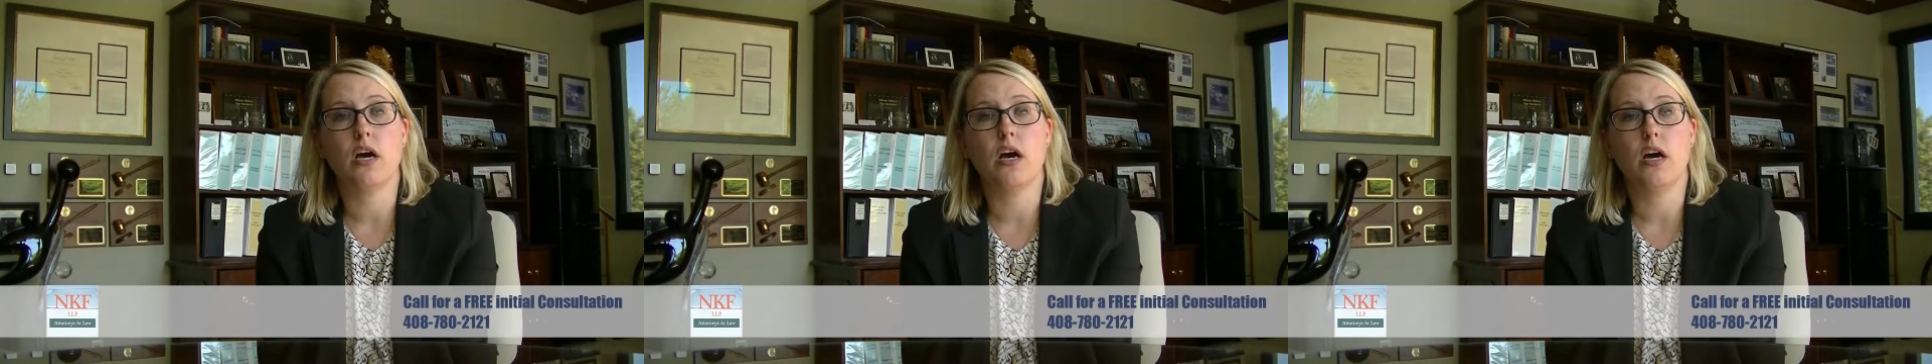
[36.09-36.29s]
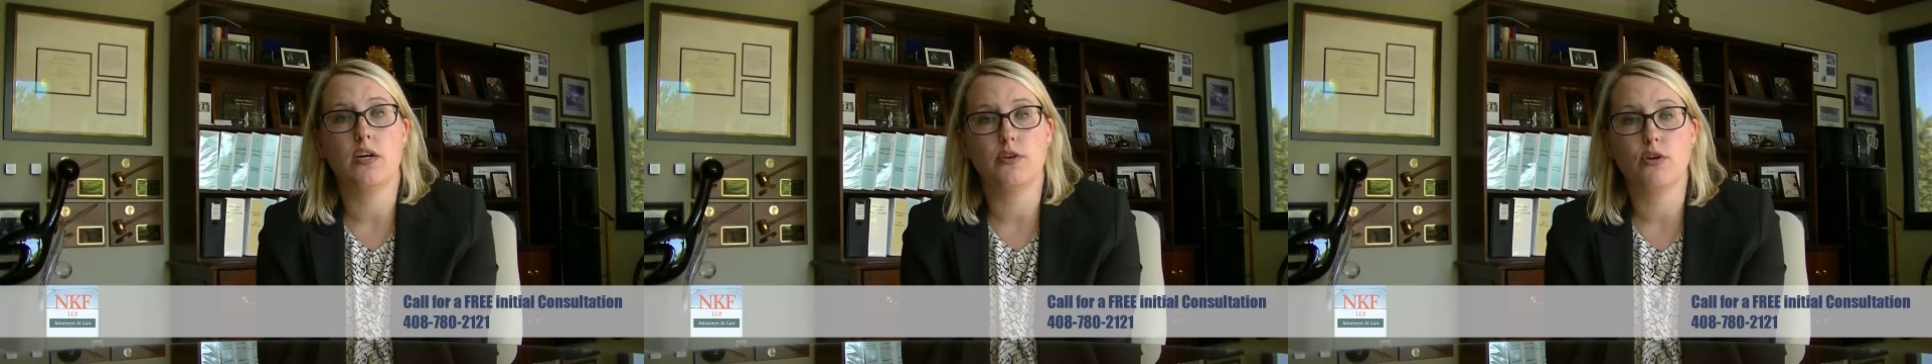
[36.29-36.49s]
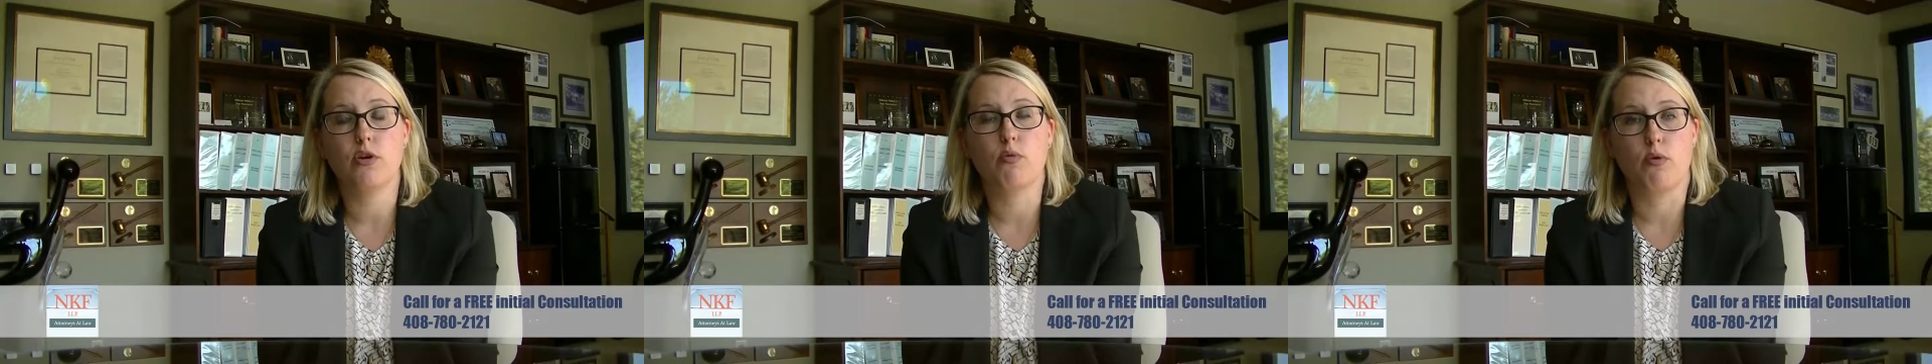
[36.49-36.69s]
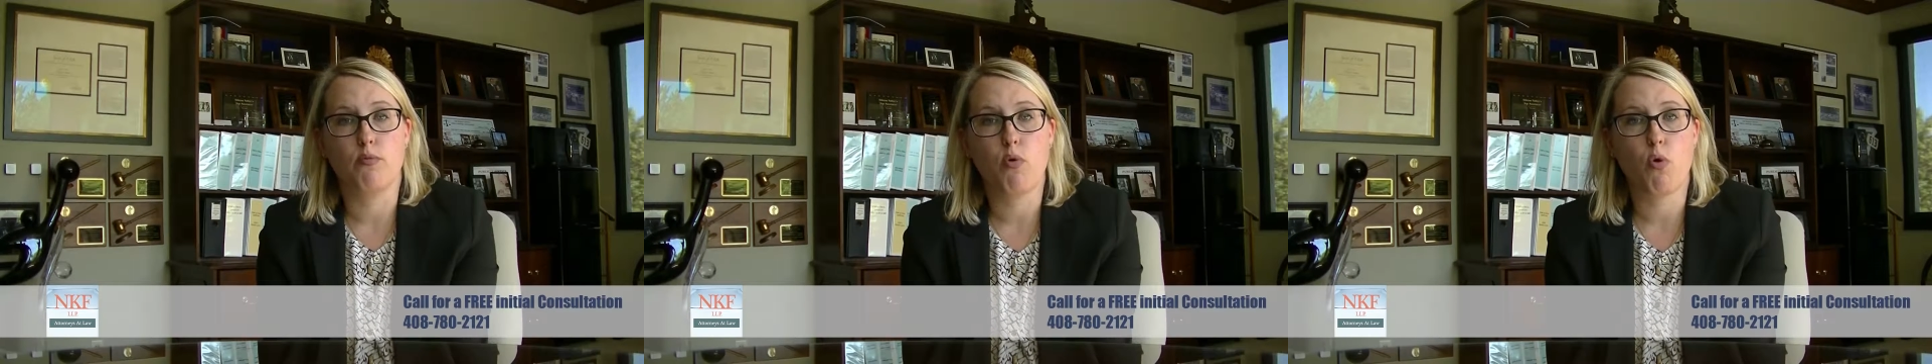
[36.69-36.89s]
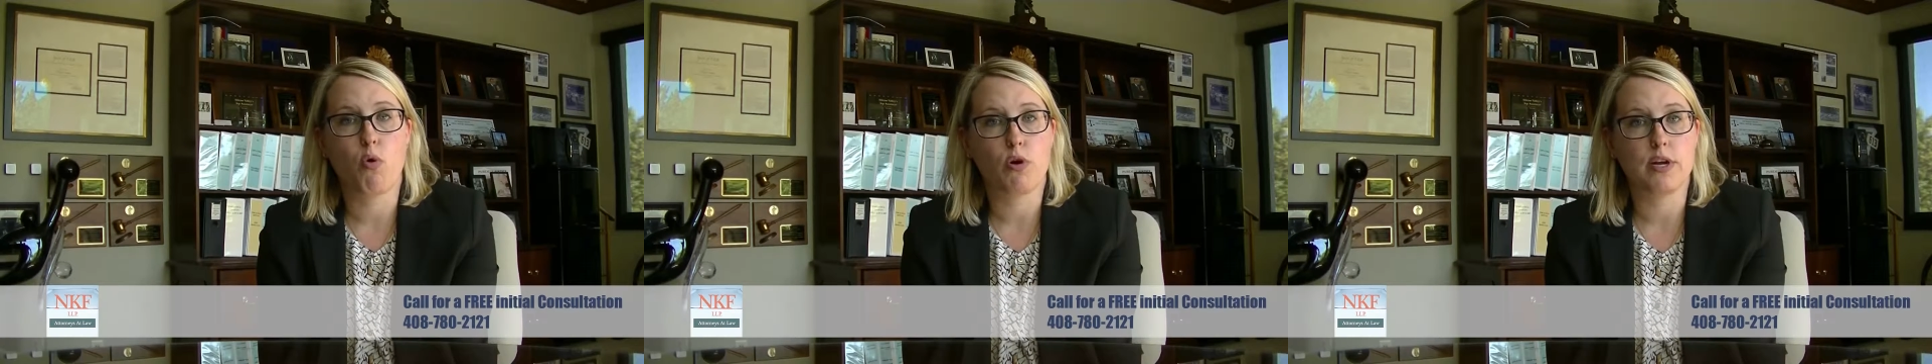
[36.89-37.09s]

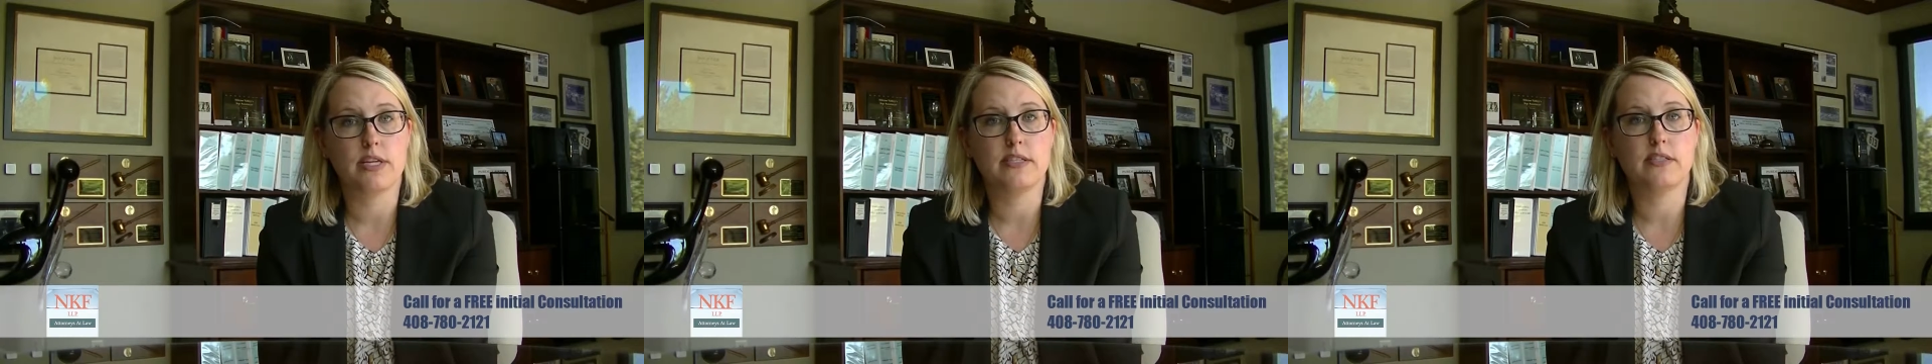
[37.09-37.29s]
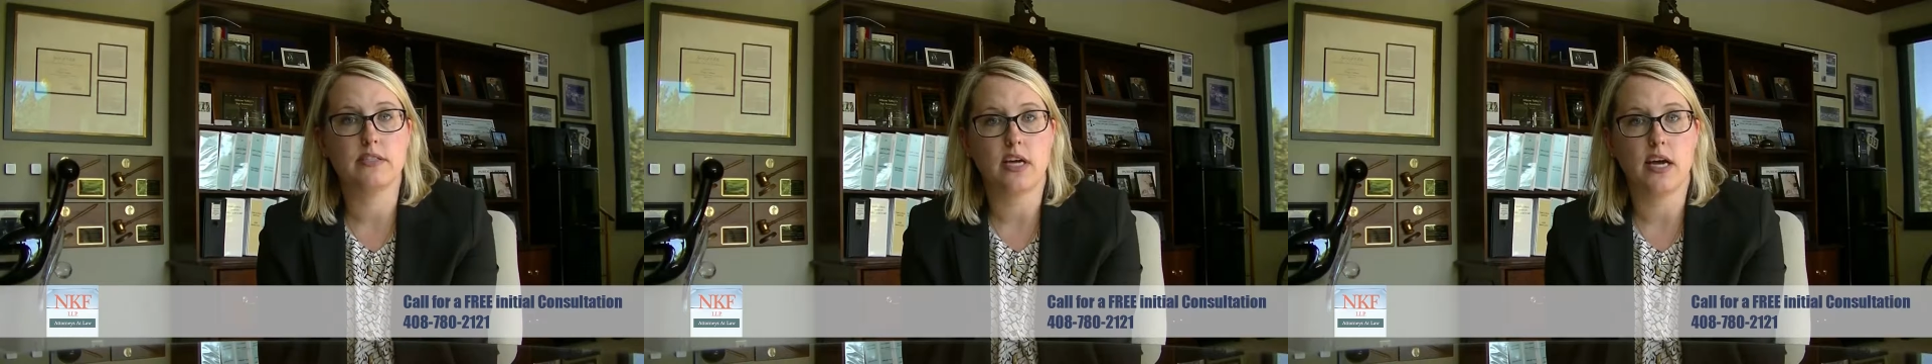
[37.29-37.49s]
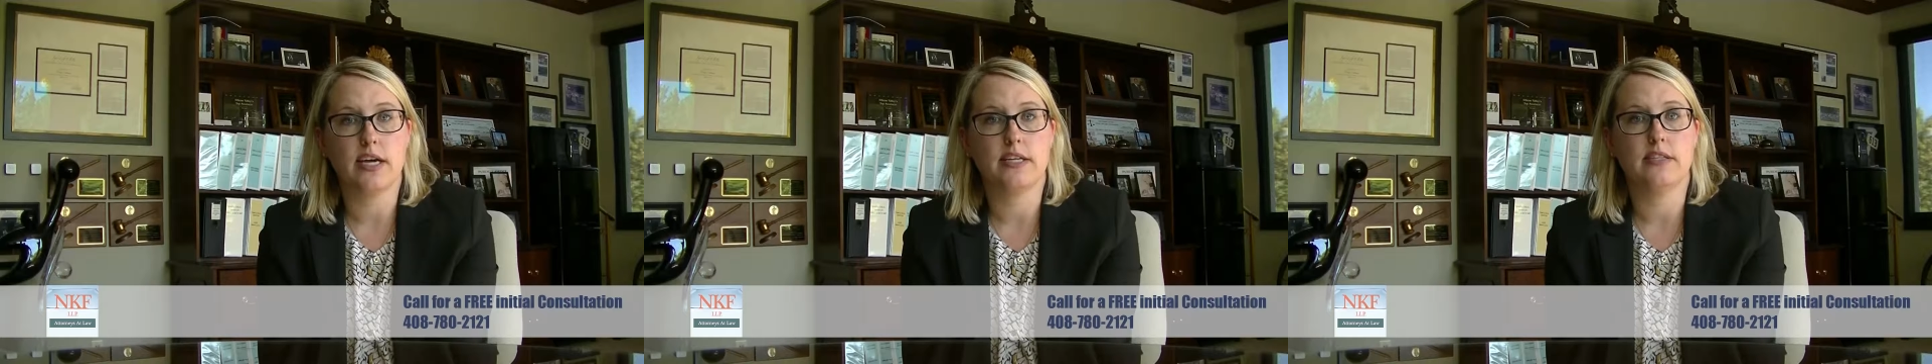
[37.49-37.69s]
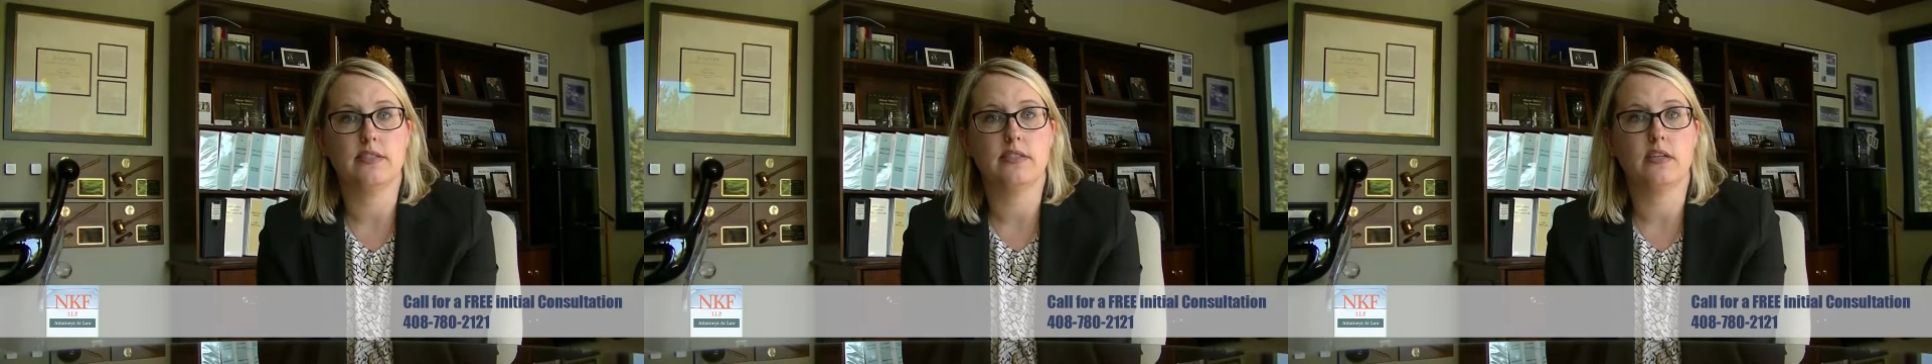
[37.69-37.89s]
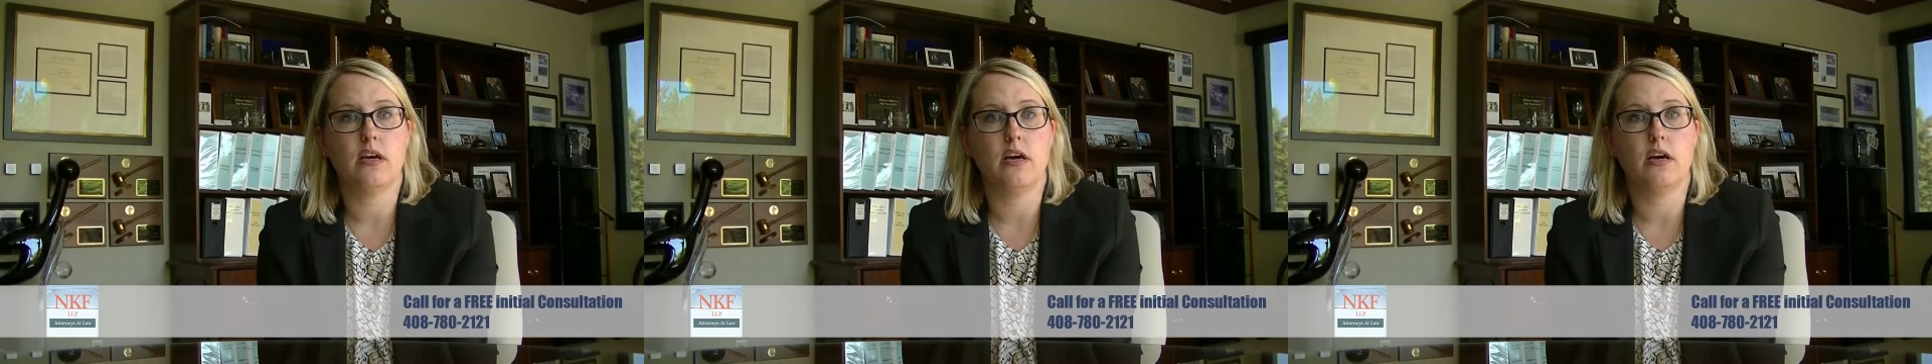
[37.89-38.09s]
underreported signs